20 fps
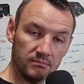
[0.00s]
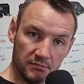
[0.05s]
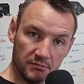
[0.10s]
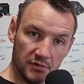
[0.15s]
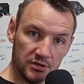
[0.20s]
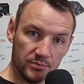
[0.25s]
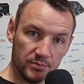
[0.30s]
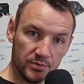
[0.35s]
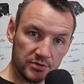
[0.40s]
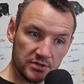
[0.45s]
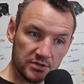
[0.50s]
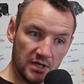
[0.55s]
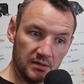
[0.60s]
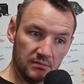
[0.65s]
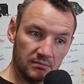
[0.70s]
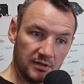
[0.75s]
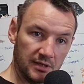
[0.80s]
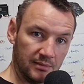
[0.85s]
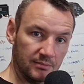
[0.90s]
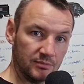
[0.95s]

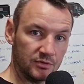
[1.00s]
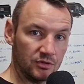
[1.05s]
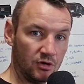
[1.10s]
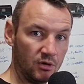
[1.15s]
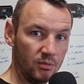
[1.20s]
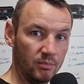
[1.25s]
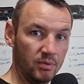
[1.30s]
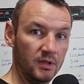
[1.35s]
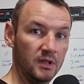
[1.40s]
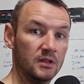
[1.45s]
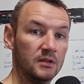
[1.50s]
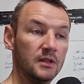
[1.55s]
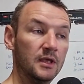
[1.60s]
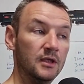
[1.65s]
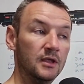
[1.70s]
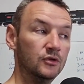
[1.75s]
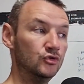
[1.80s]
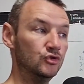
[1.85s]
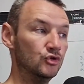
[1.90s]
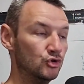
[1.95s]
100% tip top,
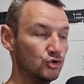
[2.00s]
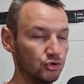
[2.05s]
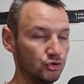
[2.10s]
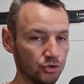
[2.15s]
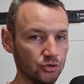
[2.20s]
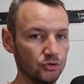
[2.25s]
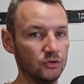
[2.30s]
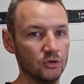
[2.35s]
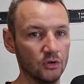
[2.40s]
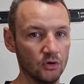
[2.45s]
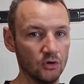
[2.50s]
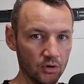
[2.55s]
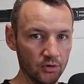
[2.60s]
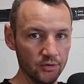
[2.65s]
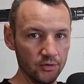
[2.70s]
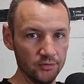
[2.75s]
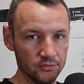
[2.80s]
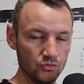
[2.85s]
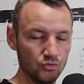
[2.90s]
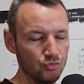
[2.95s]
then
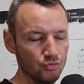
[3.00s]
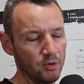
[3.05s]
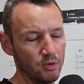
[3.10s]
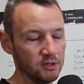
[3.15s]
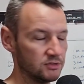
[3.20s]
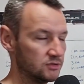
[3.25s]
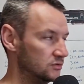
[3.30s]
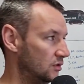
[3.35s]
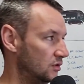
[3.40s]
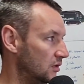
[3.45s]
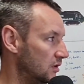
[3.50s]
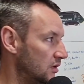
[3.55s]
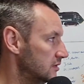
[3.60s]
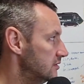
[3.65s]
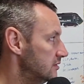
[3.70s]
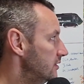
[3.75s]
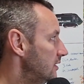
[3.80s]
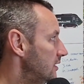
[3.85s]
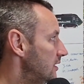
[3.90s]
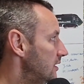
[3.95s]
you must not